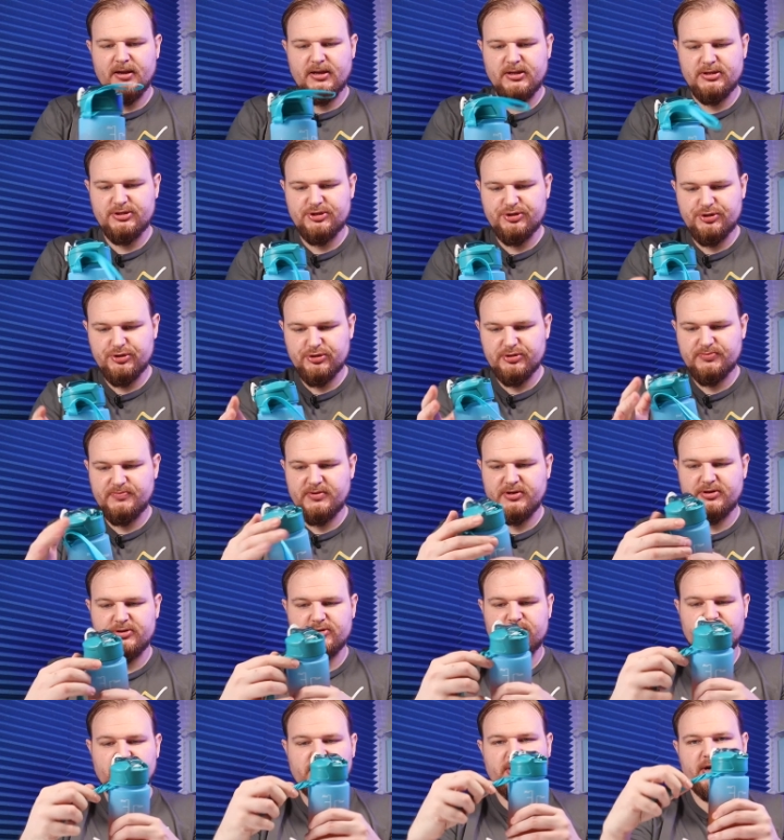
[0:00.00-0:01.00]
It's just
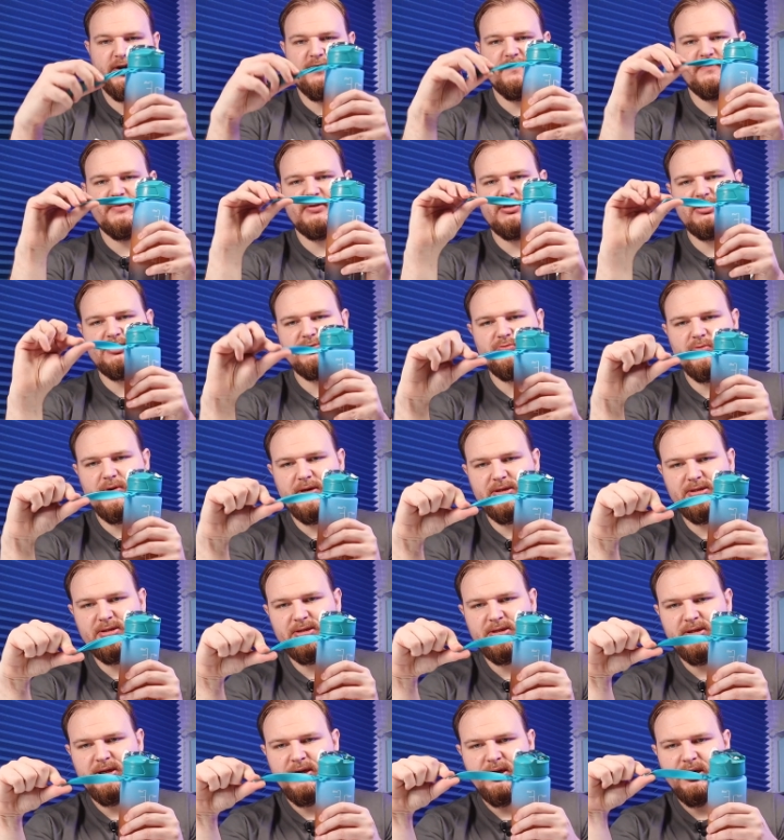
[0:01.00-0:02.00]
because we have this one.